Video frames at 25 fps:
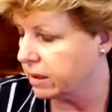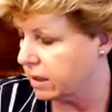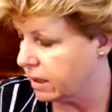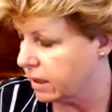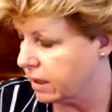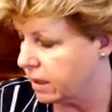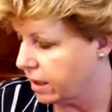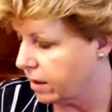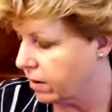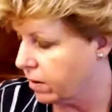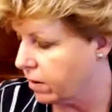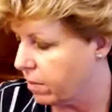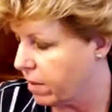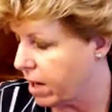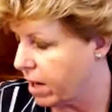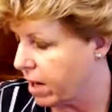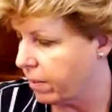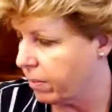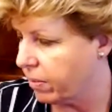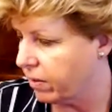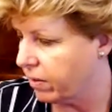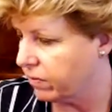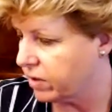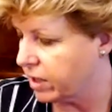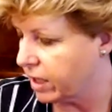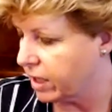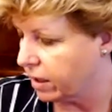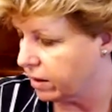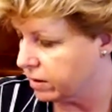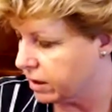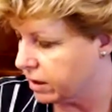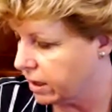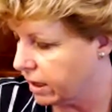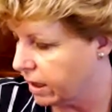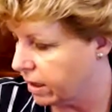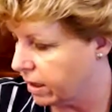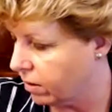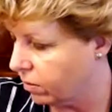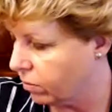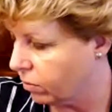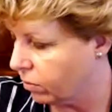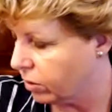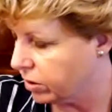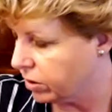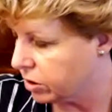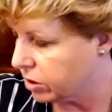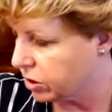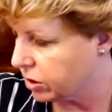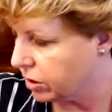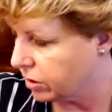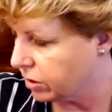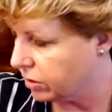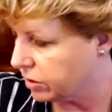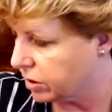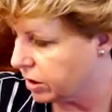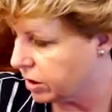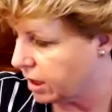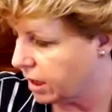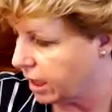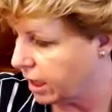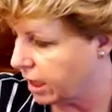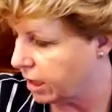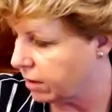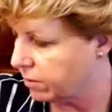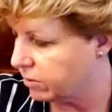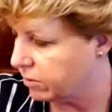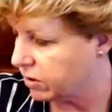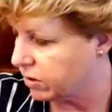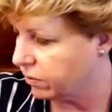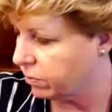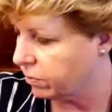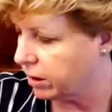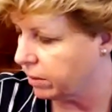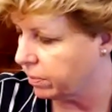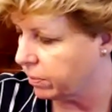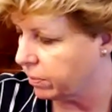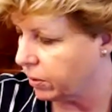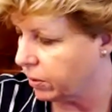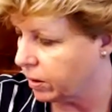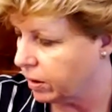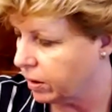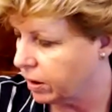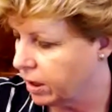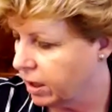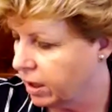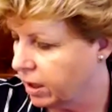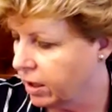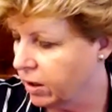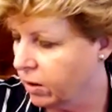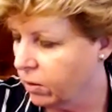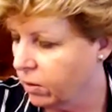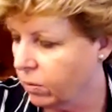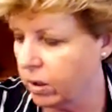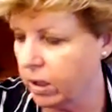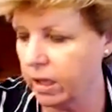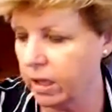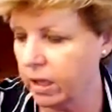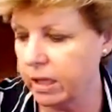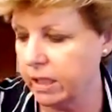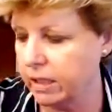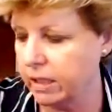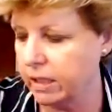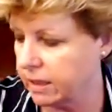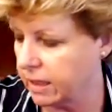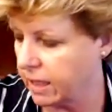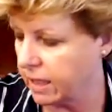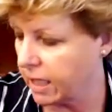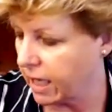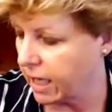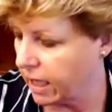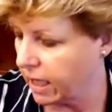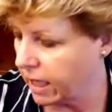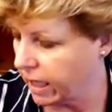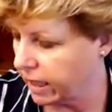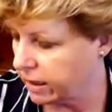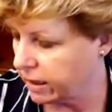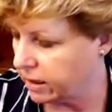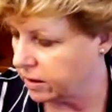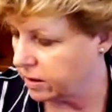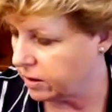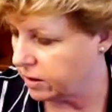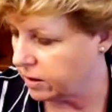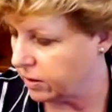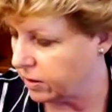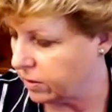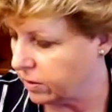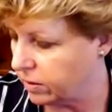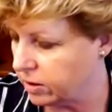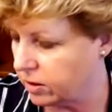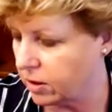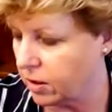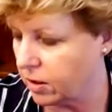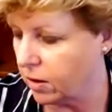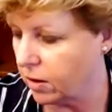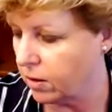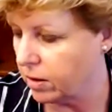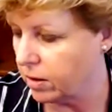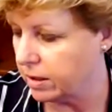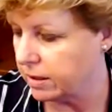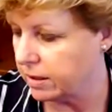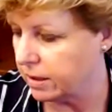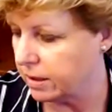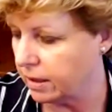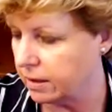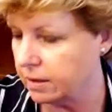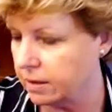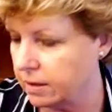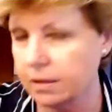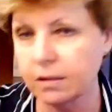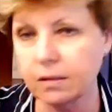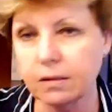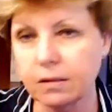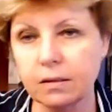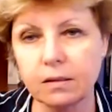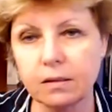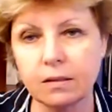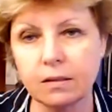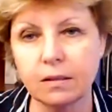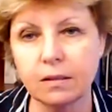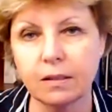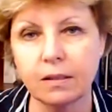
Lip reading: to that other map of downtown where it shows the names of people, one of the things that I like to do is go to the census.